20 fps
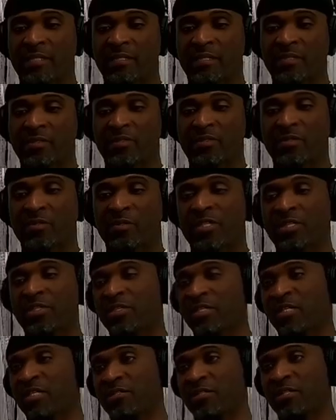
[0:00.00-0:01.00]
into
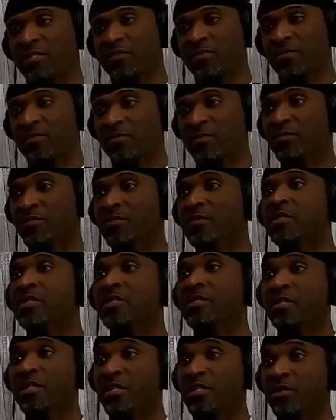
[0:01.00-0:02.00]
consideration as they're
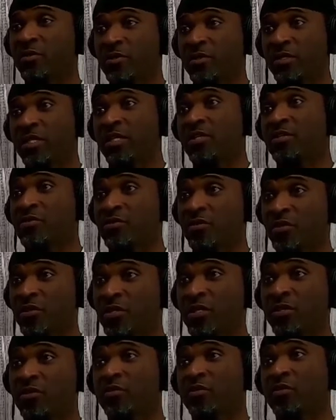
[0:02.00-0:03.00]
continuing their
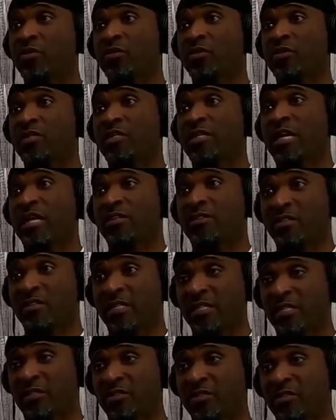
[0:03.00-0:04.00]
journey toward
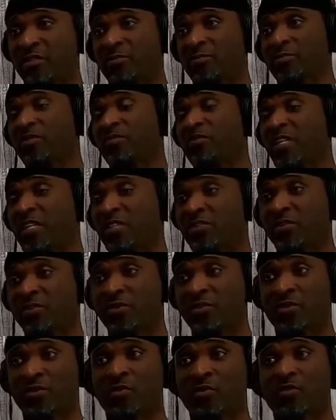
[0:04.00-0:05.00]
athletics or
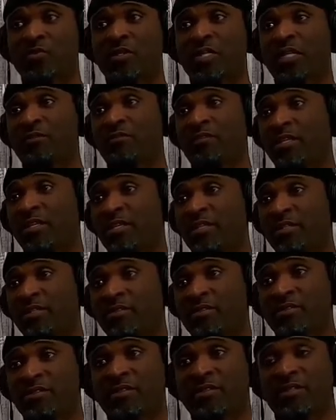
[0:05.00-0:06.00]
professional, whatever right. it
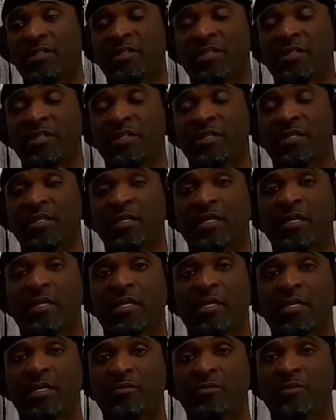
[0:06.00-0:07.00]
is.
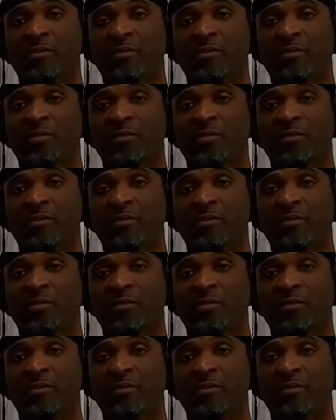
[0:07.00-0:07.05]
Uh,